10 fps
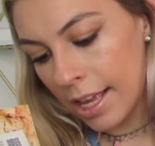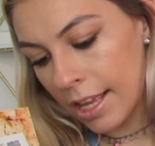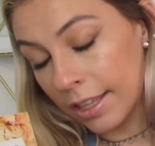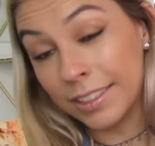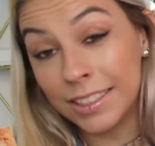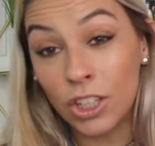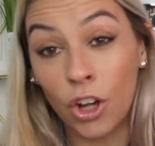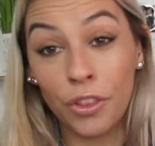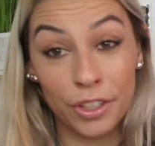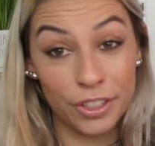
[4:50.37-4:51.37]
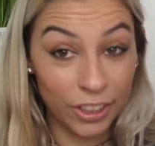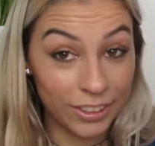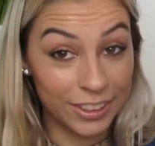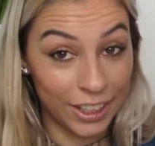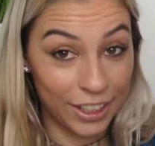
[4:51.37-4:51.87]
this is called the
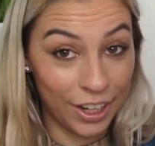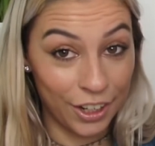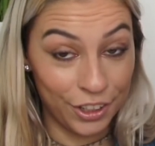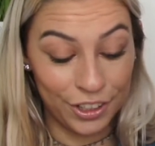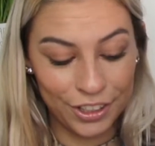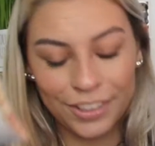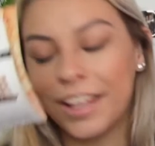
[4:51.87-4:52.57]
Sunset Color.